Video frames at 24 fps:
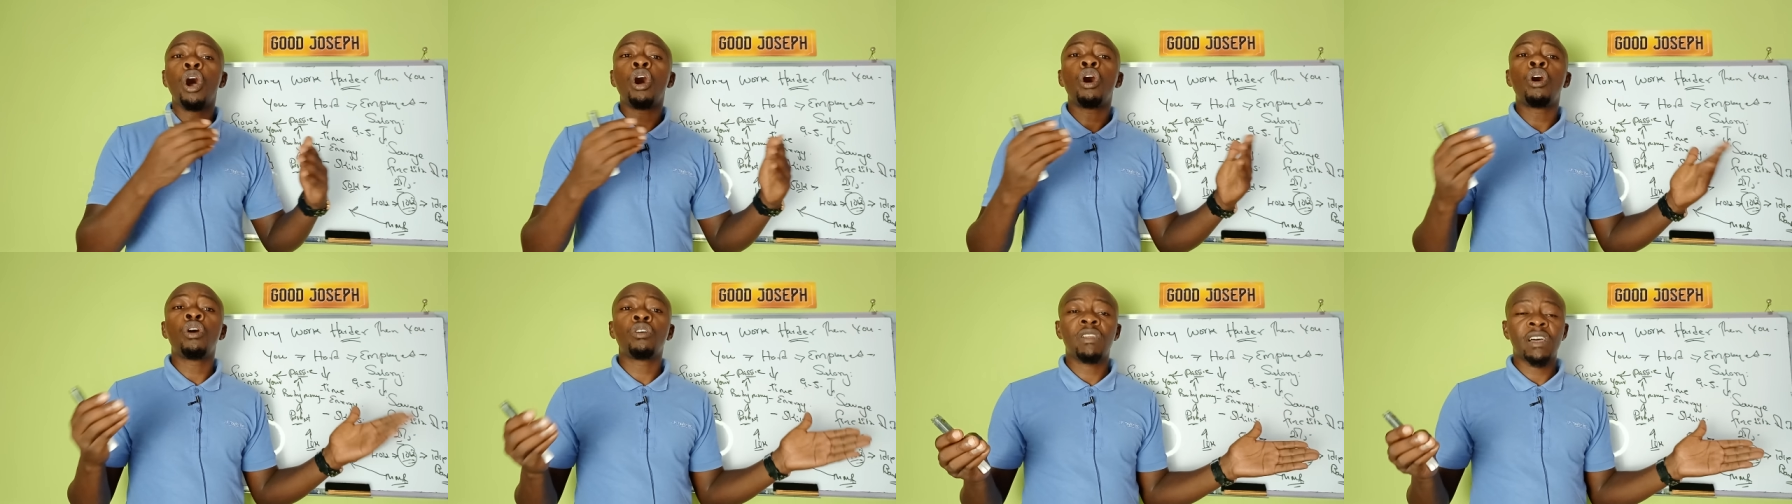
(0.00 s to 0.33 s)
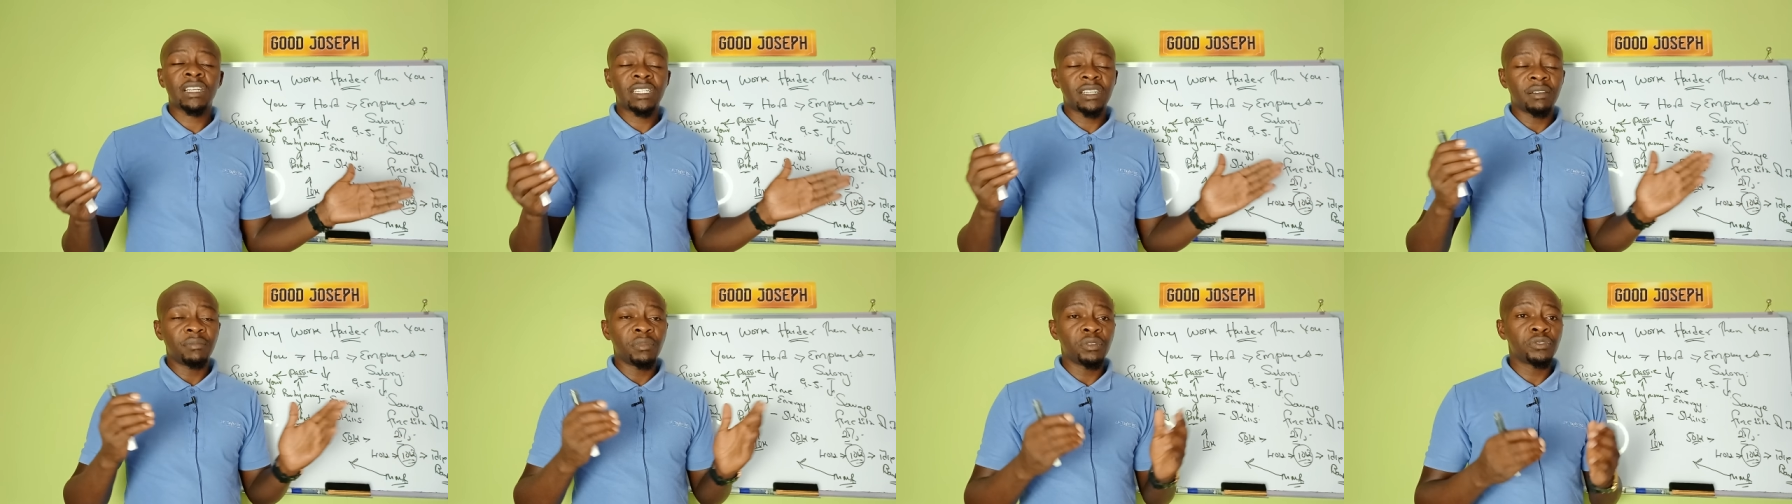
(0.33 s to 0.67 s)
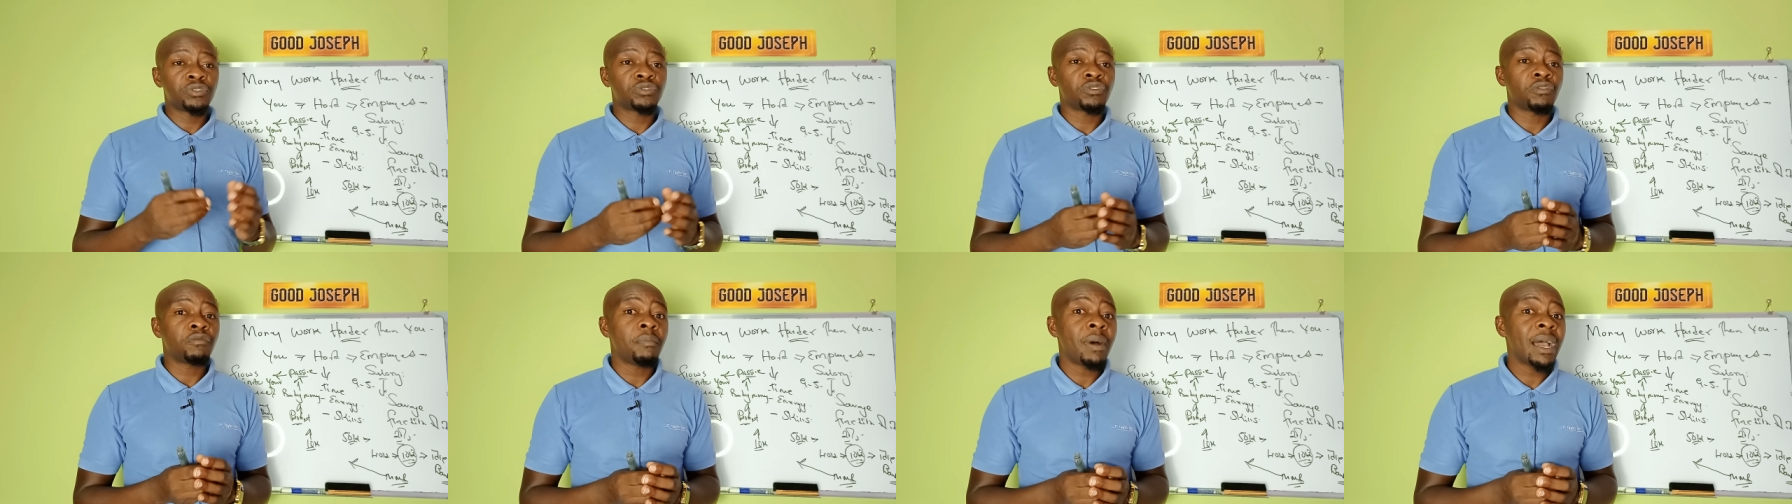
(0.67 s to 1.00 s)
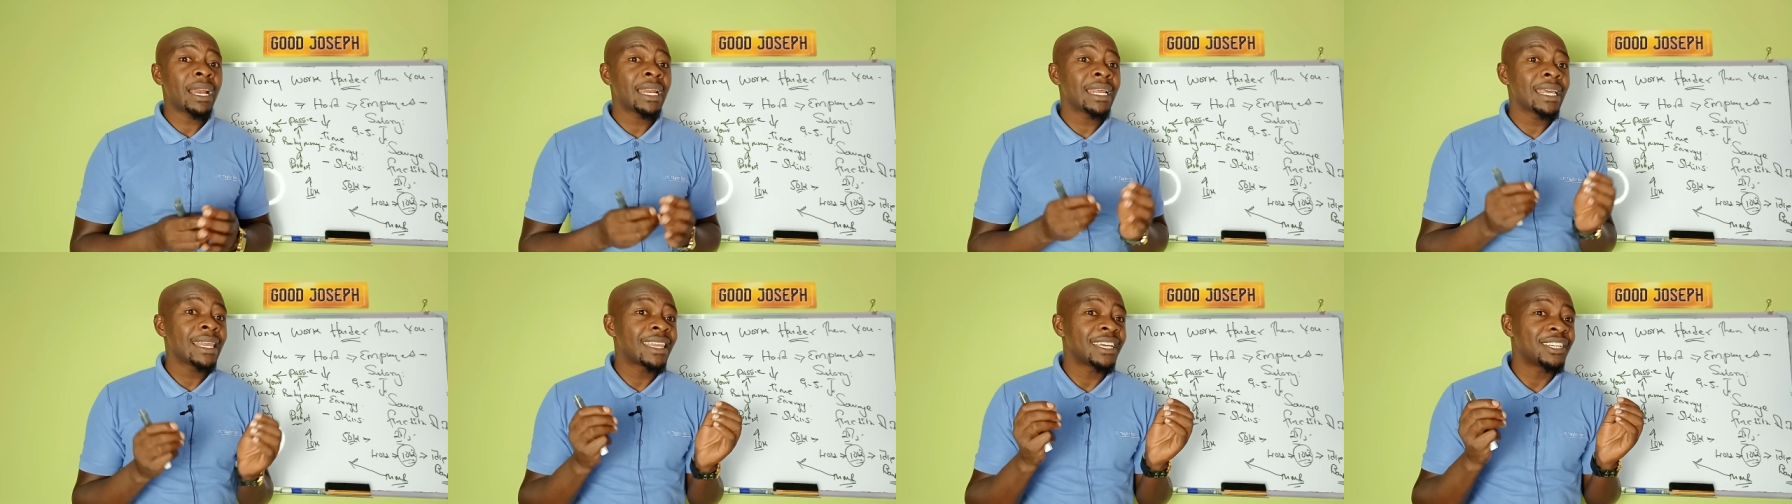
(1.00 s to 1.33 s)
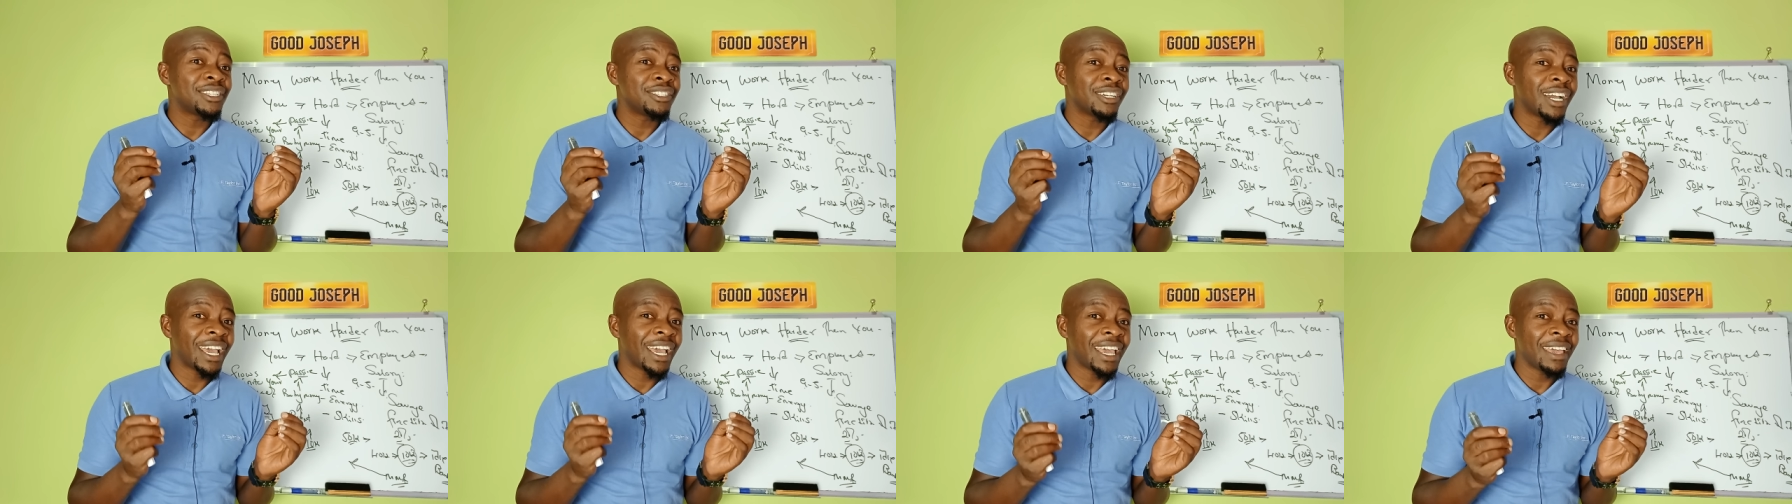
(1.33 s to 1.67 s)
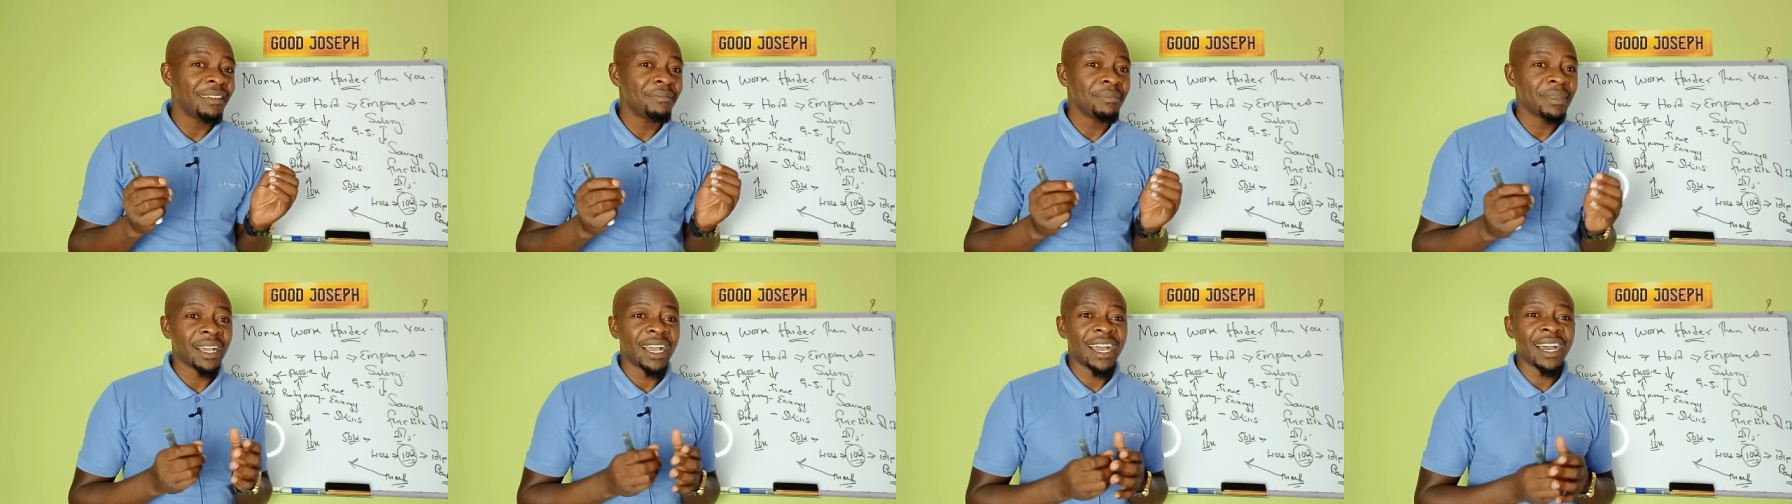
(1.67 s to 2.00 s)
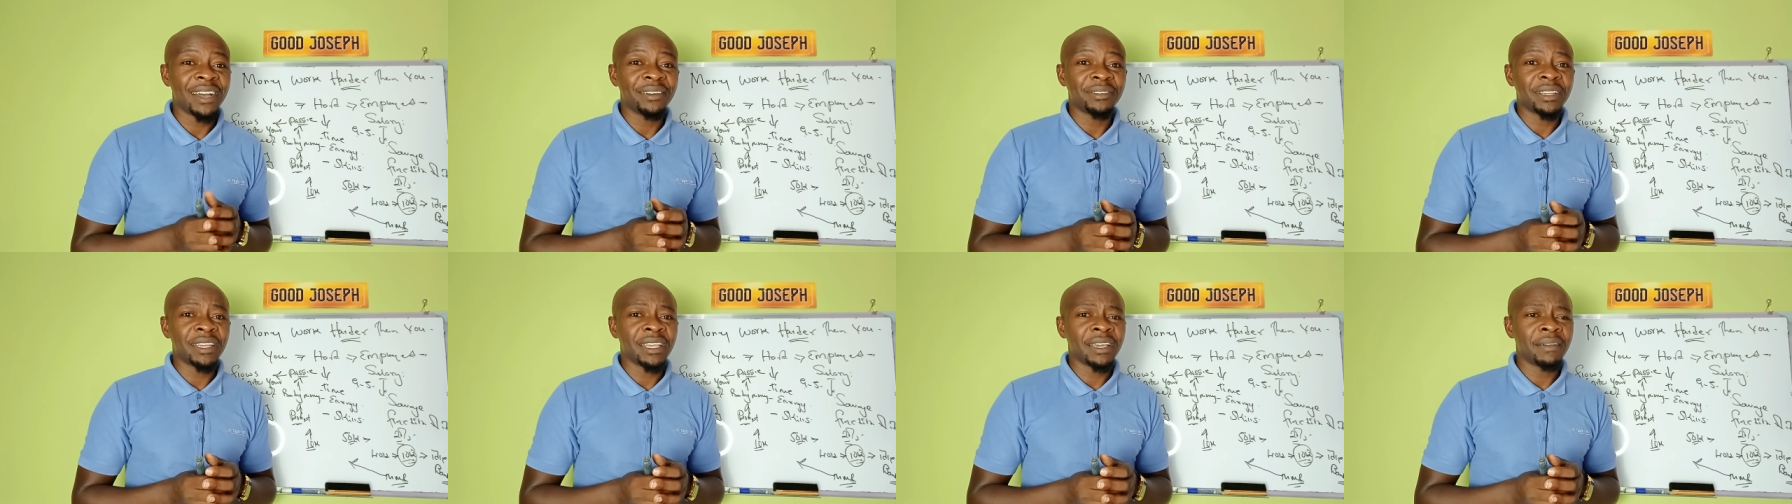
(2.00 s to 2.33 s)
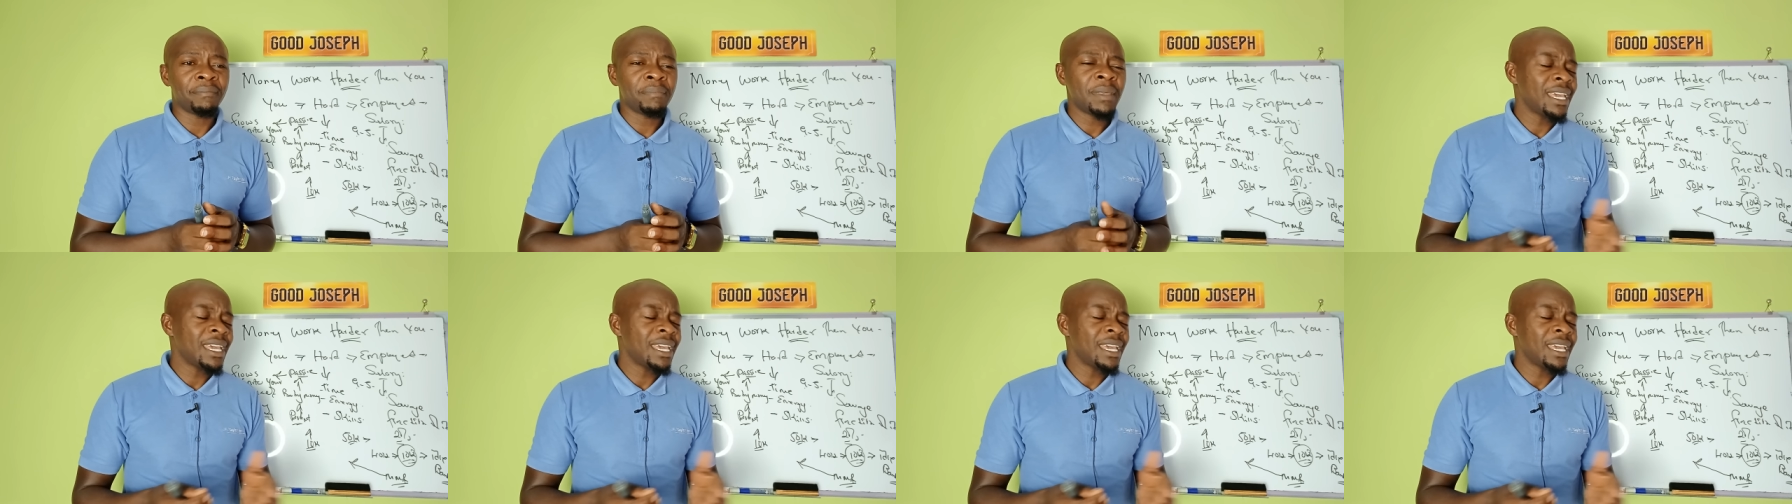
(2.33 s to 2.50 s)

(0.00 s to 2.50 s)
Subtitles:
all that amount of money that you're aiming out there.